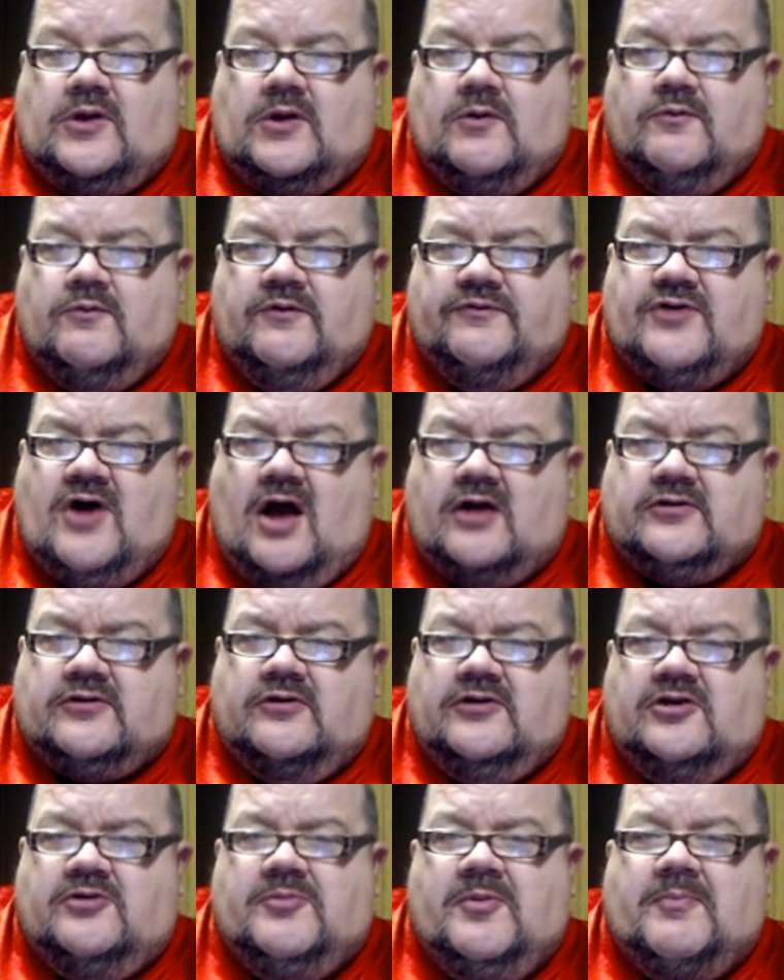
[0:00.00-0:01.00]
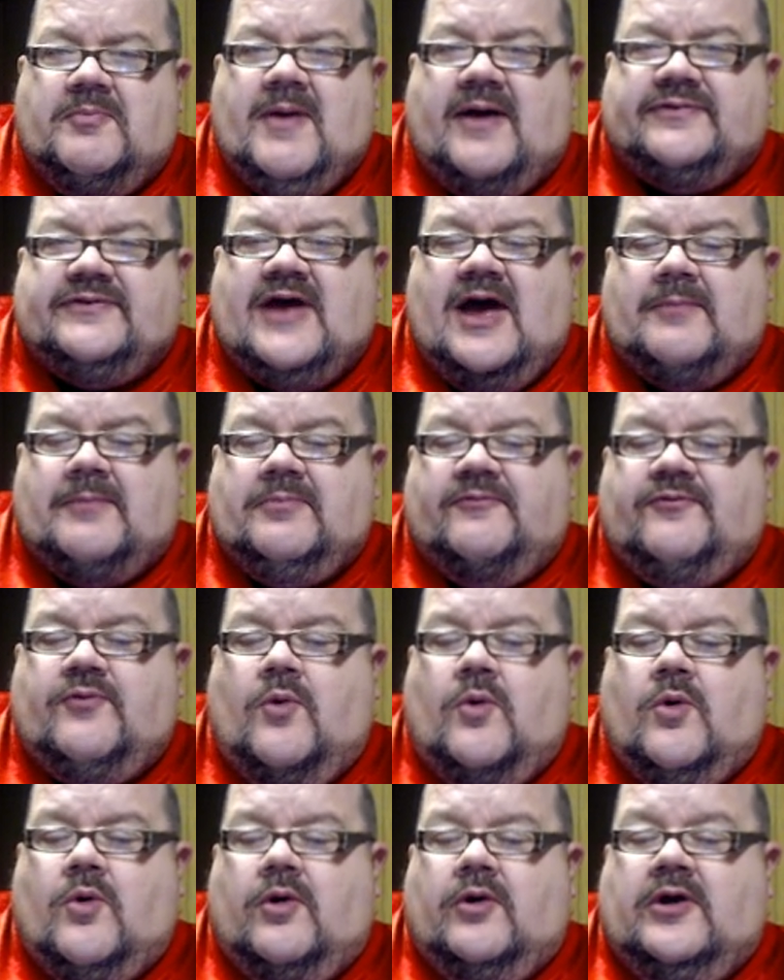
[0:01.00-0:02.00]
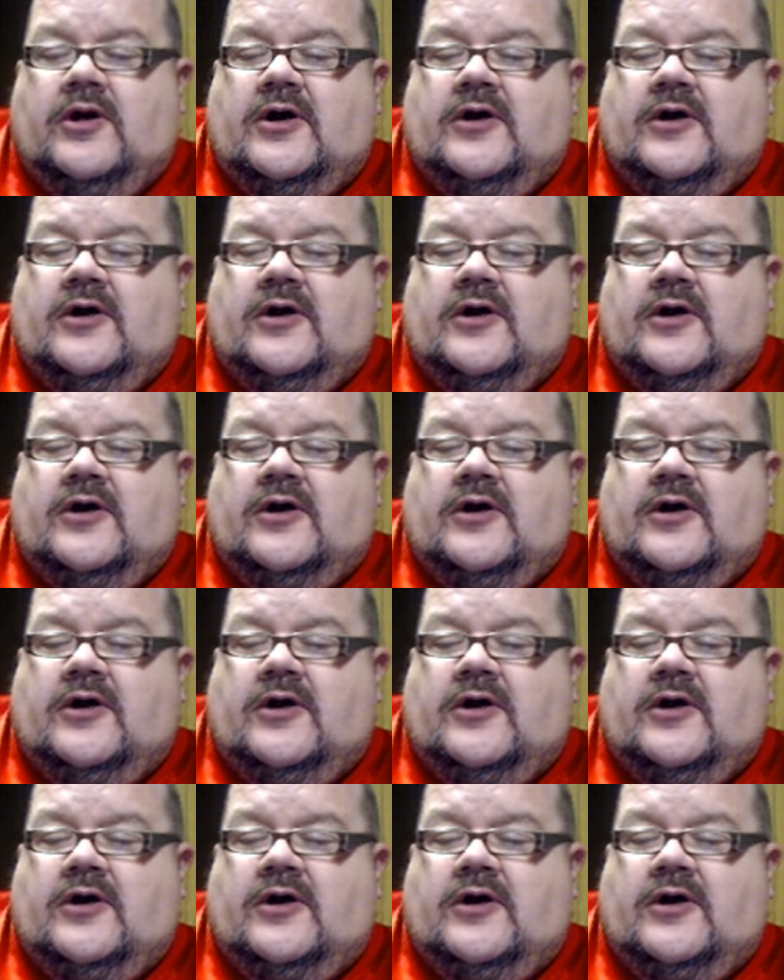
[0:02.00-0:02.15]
We've talked a little bit about that before.